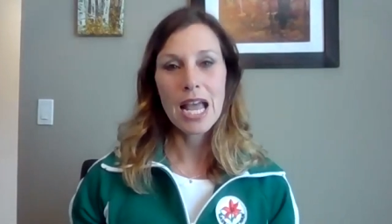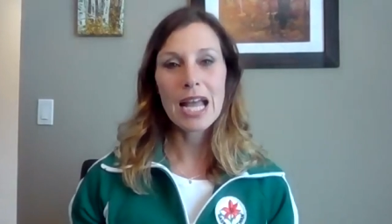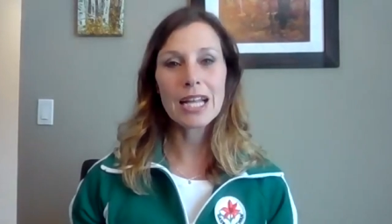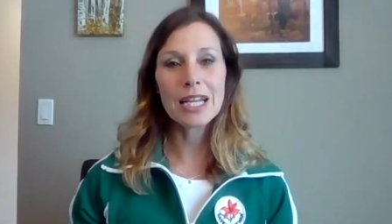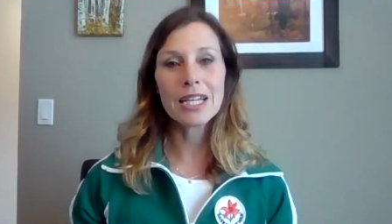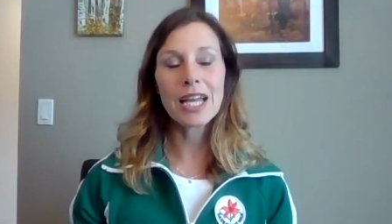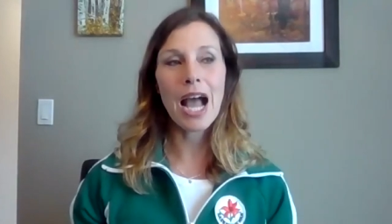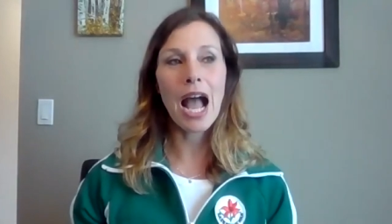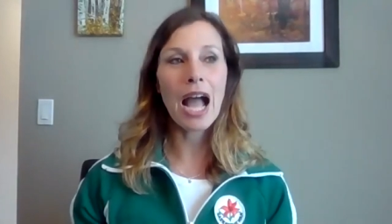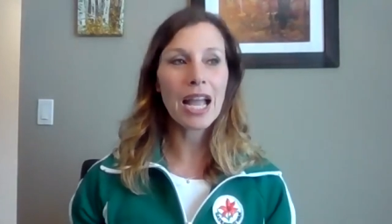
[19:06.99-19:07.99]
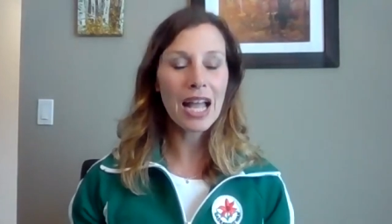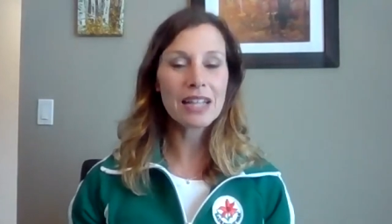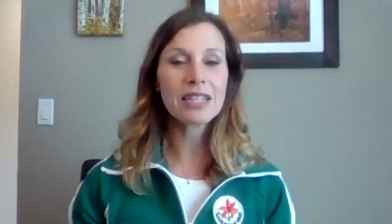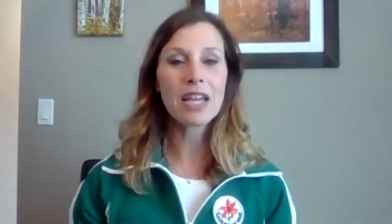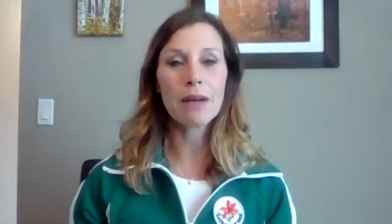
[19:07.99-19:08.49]
And I had
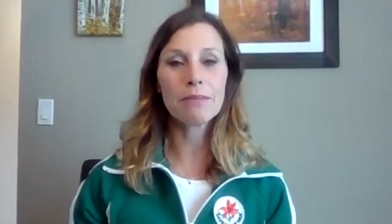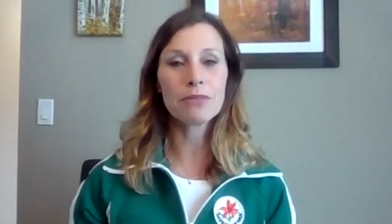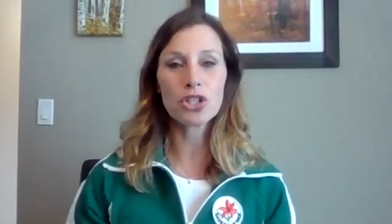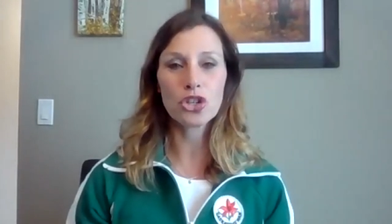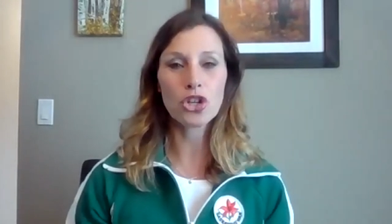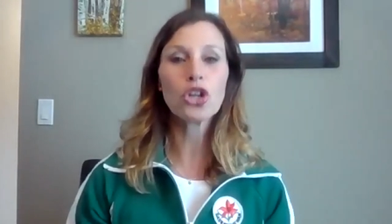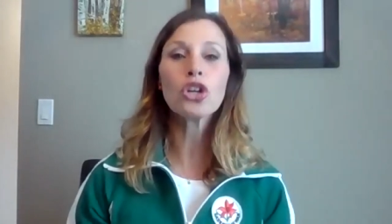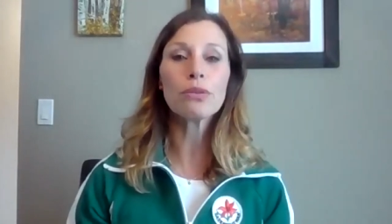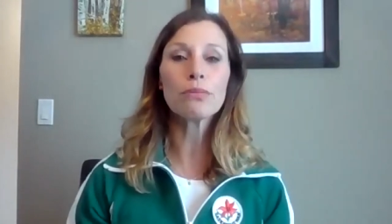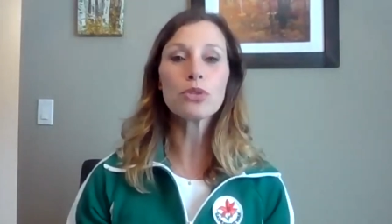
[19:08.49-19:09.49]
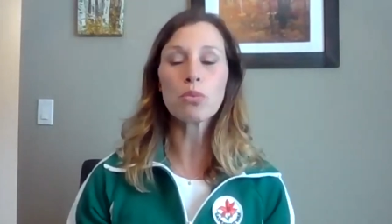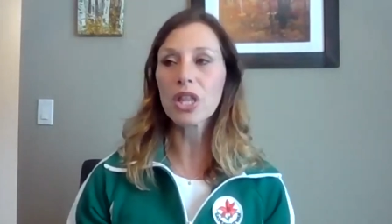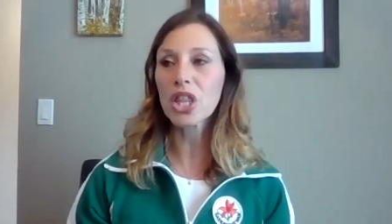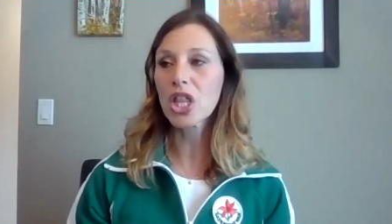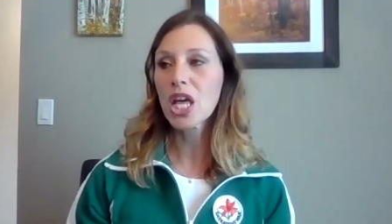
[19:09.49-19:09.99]
to come to terms
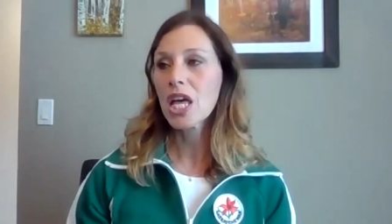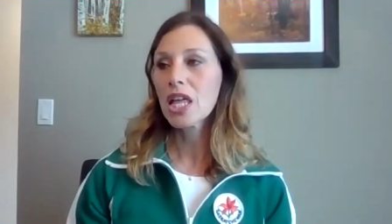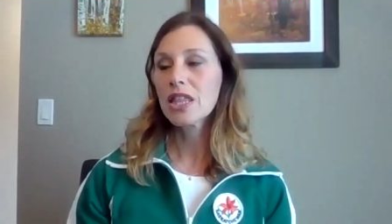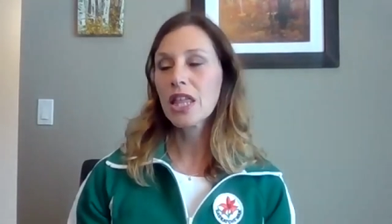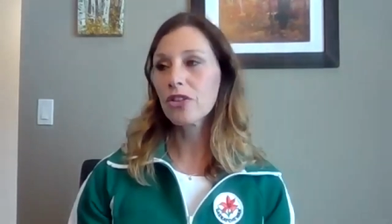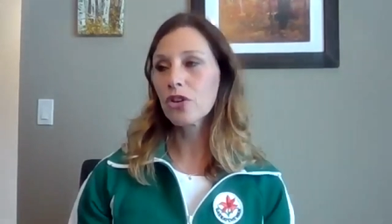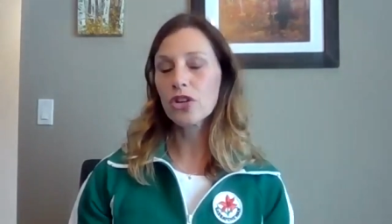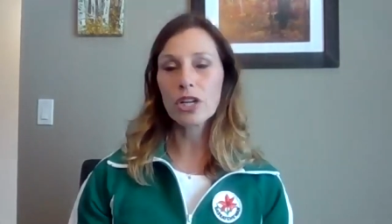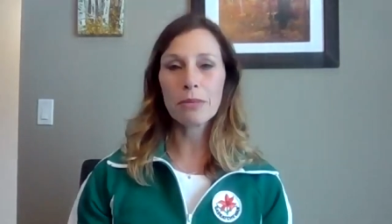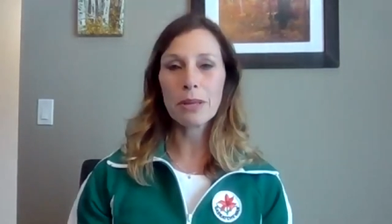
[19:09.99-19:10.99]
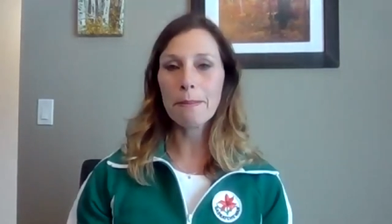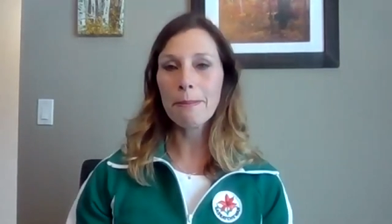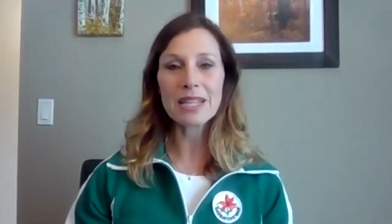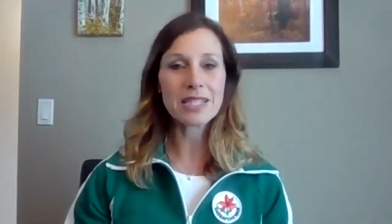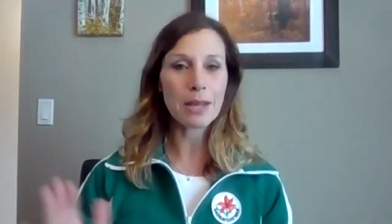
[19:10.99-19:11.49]
with that there are going to be
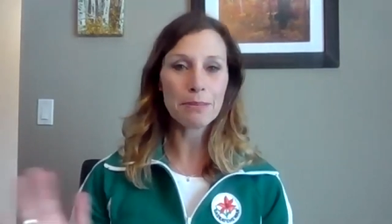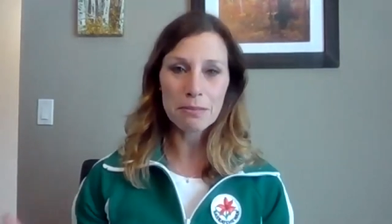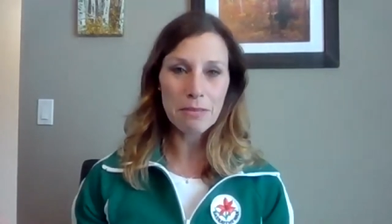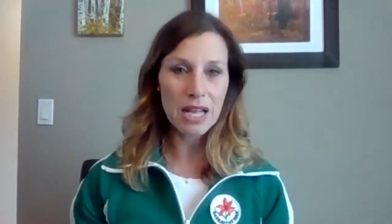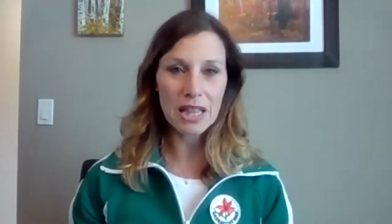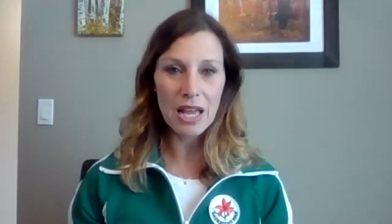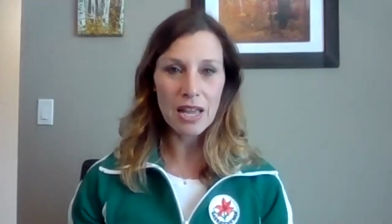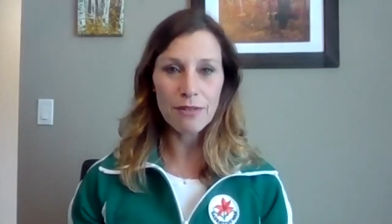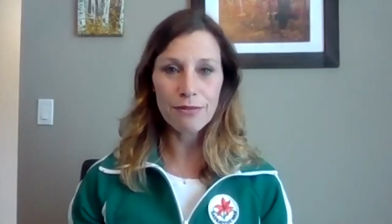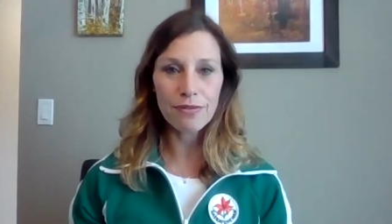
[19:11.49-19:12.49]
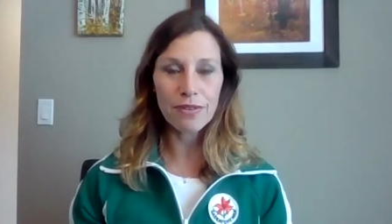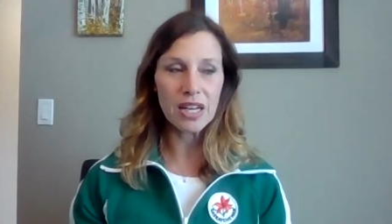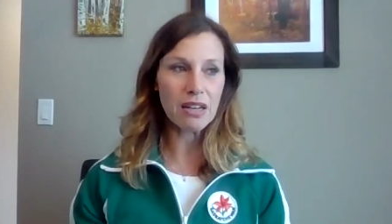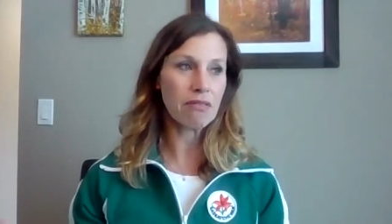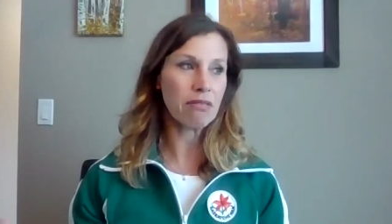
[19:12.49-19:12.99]
mess ups in my life,
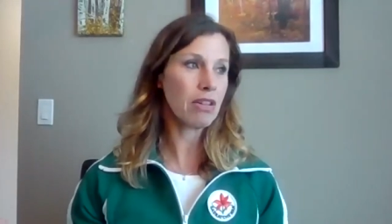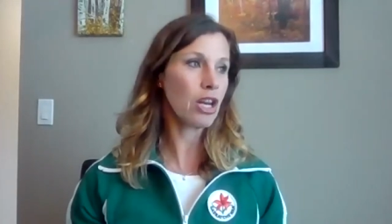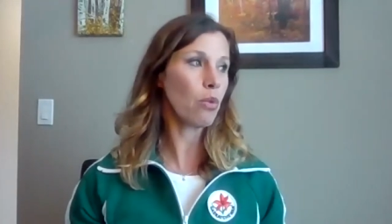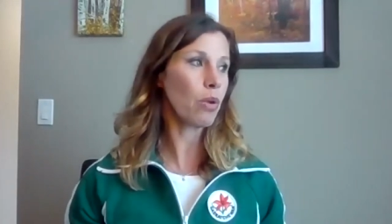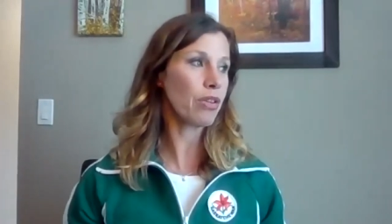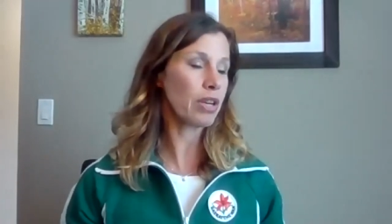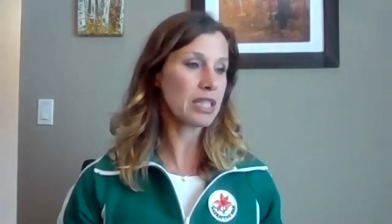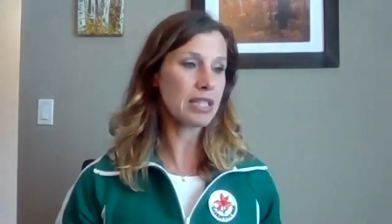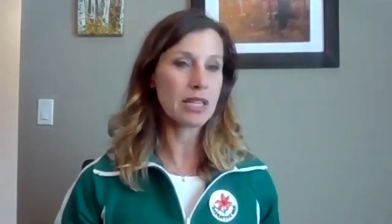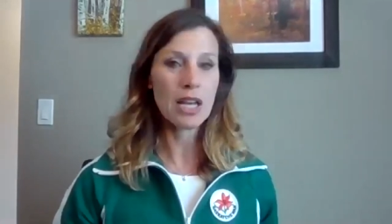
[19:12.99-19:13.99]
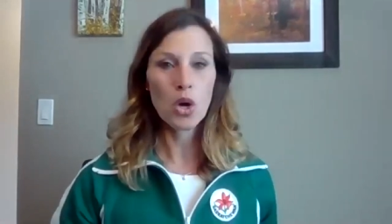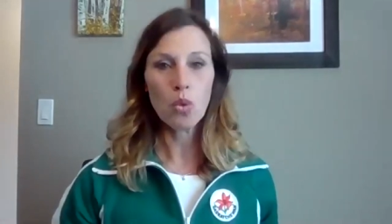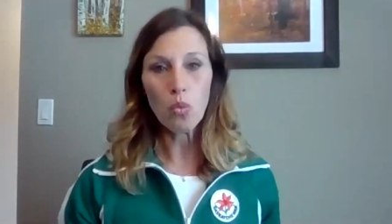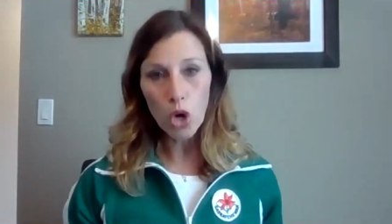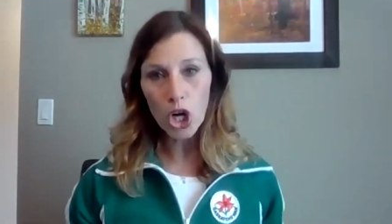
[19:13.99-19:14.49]
and whether it's
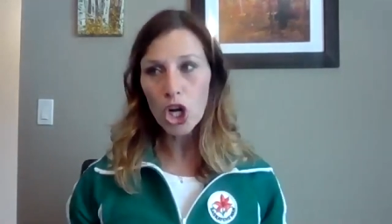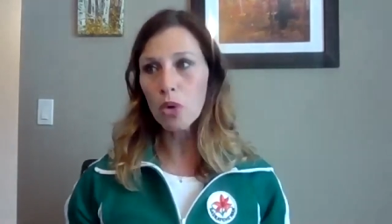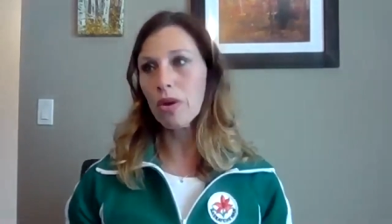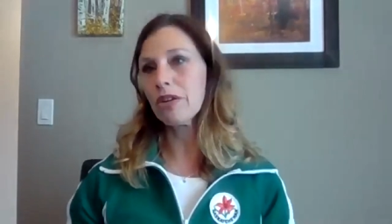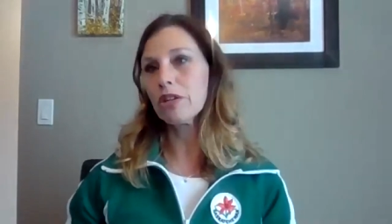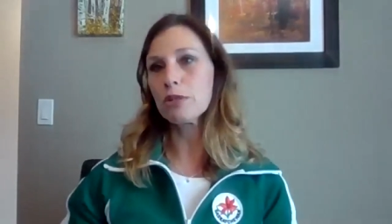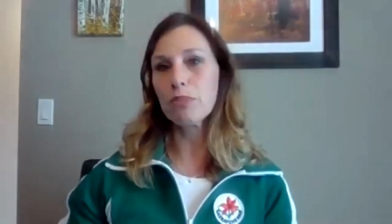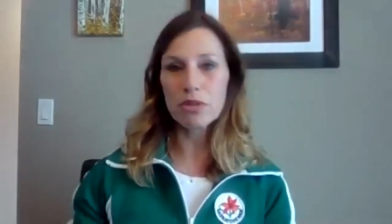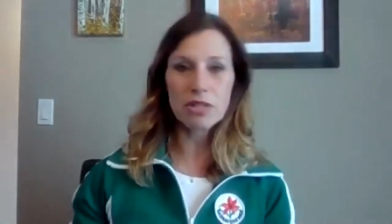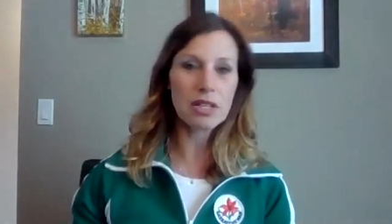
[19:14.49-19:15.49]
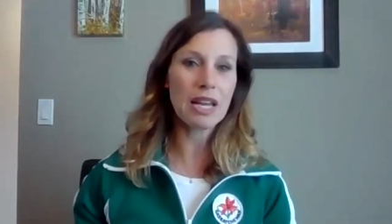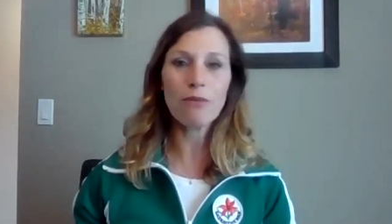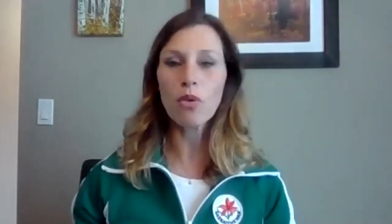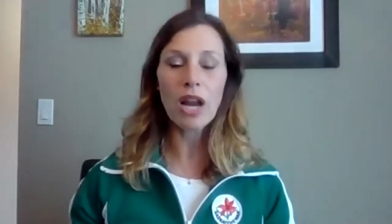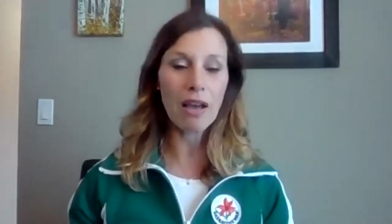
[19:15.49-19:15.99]
work, whether it's personal life,
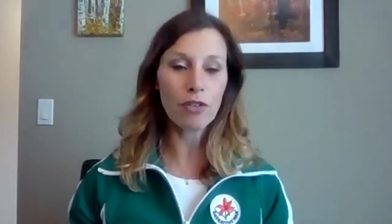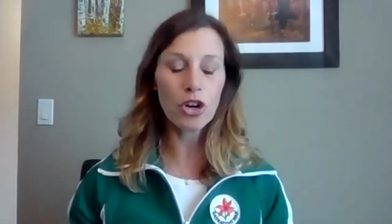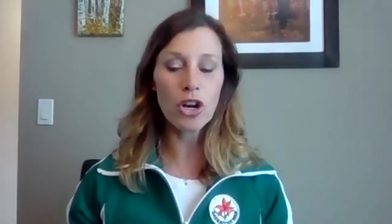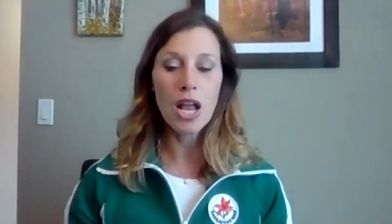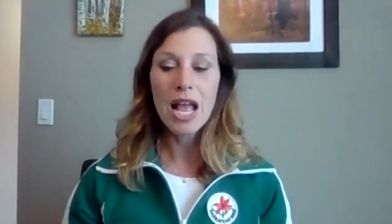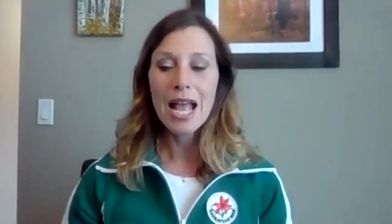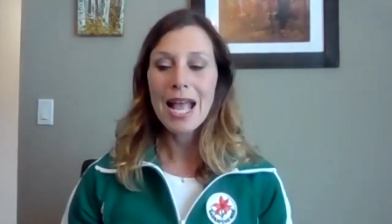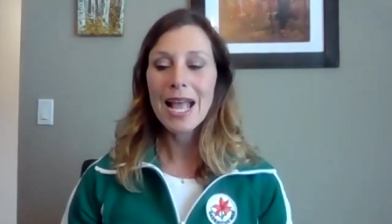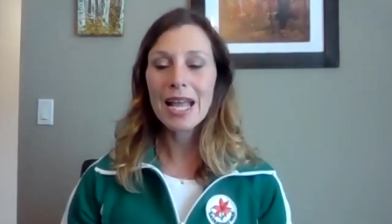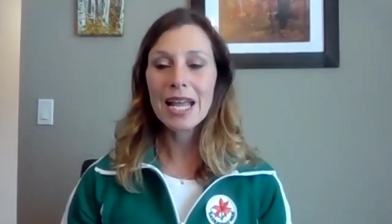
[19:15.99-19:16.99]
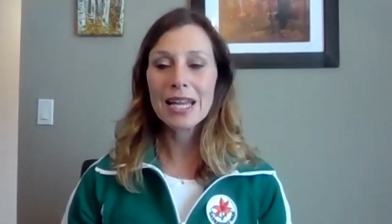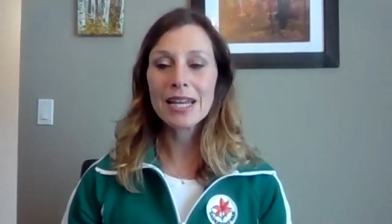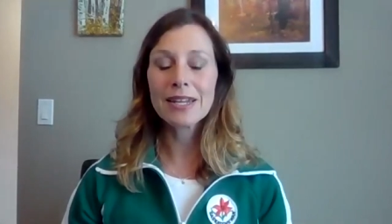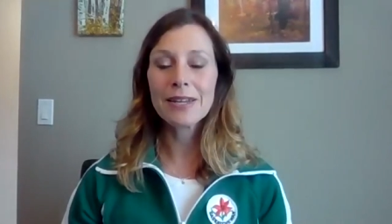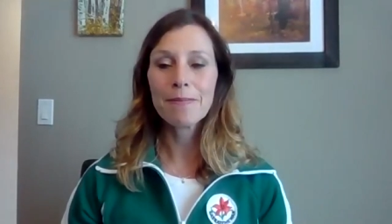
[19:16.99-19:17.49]
whatever. And